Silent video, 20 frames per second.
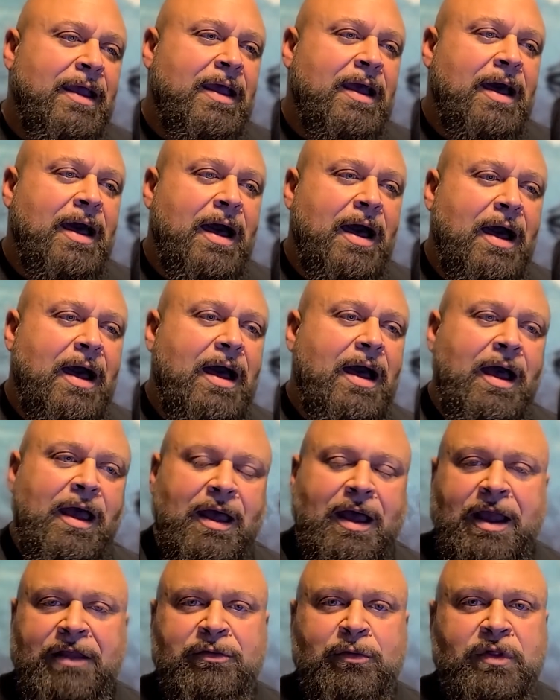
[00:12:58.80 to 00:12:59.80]

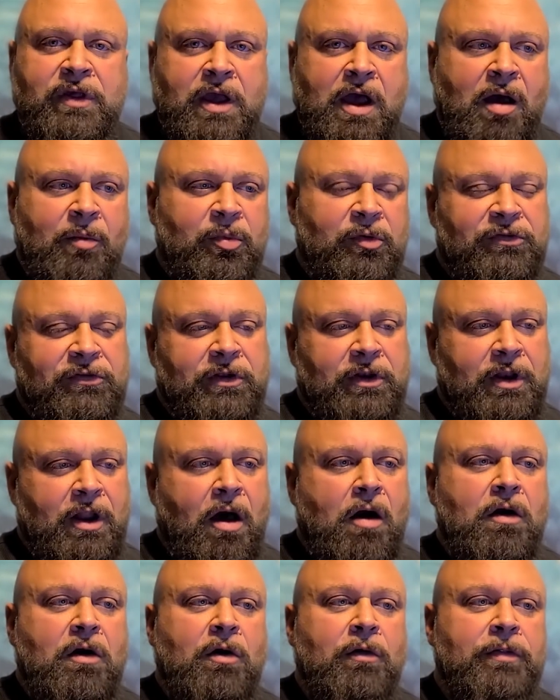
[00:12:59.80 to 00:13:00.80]
I do the opposite.
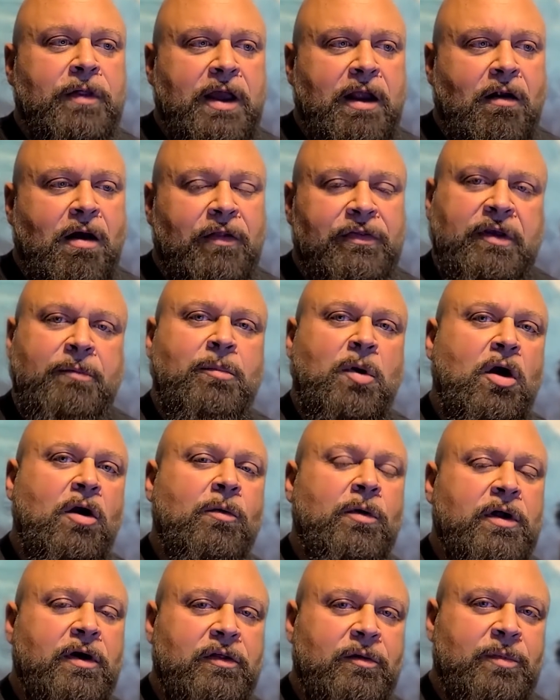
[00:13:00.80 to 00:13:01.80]
I'll go there, I'll debunk
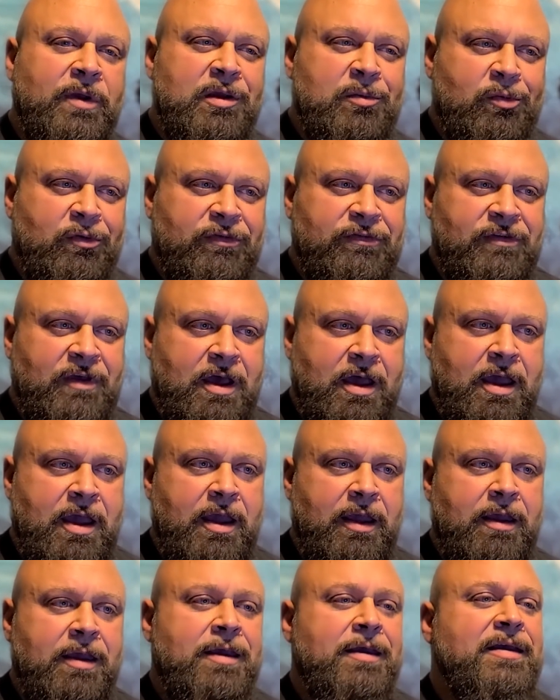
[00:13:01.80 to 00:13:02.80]
what other people
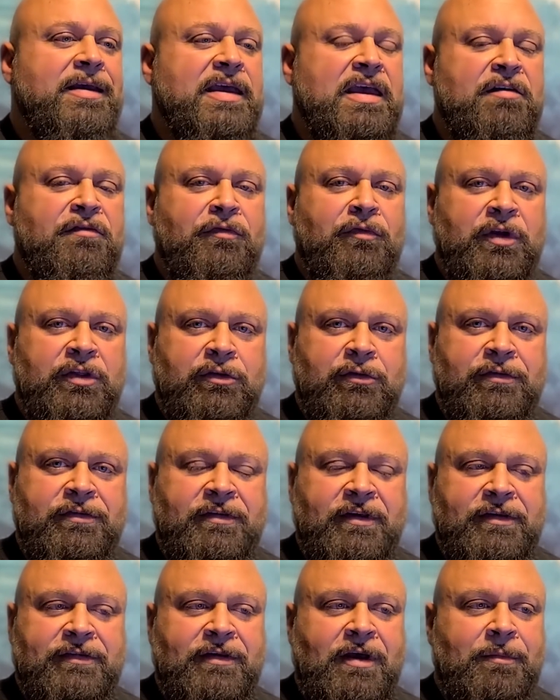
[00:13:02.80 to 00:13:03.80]
say. If we do
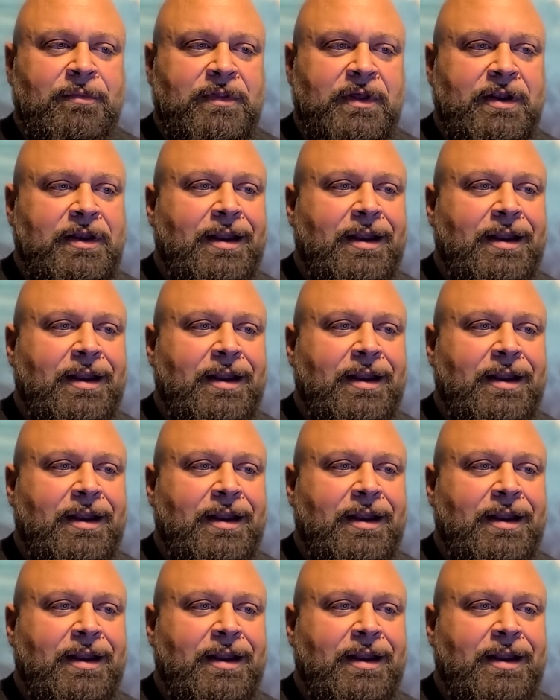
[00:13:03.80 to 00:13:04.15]
see something,